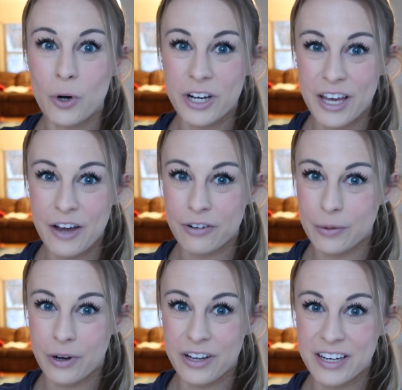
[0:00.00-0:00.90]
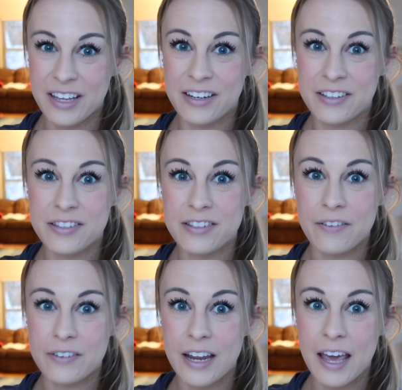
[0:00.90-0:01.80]
morning, everyone. It is
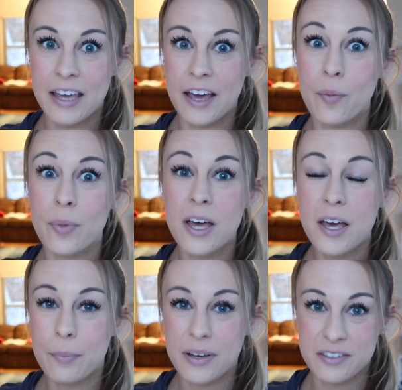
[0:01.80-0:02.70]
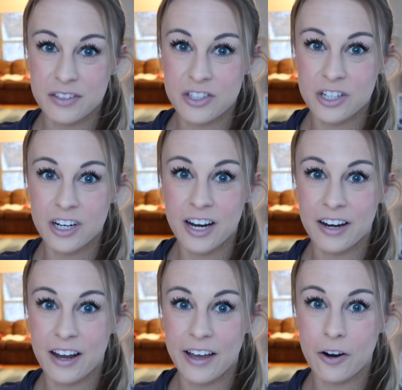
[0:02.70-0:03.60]
7 a.m. My sister
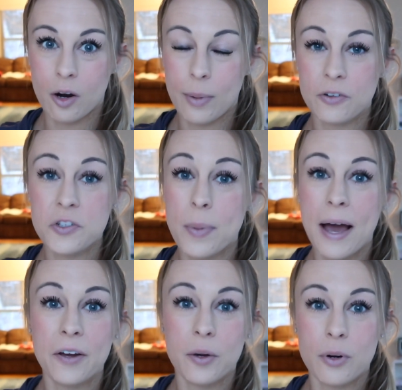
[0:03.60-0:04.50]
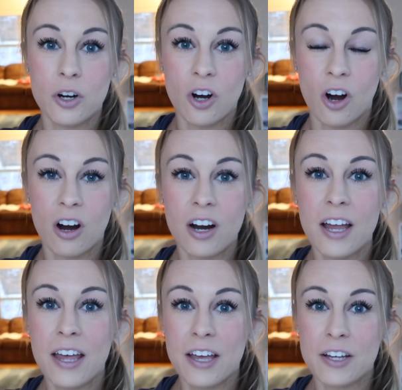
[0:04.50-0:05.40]
and I are about to pack up her
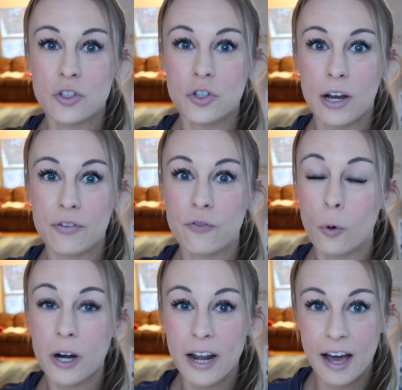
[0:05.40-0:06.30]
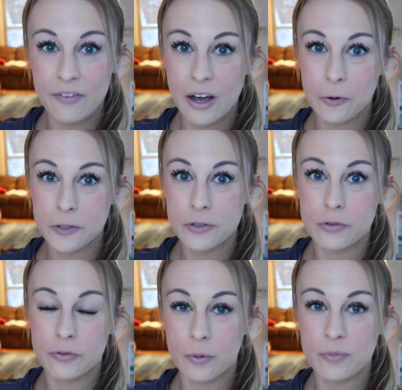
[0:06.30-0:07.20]
car and drive four and a half
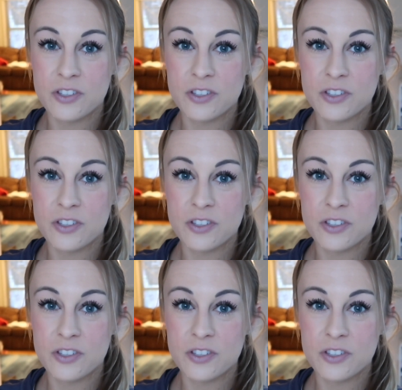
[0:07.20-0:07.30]
hours from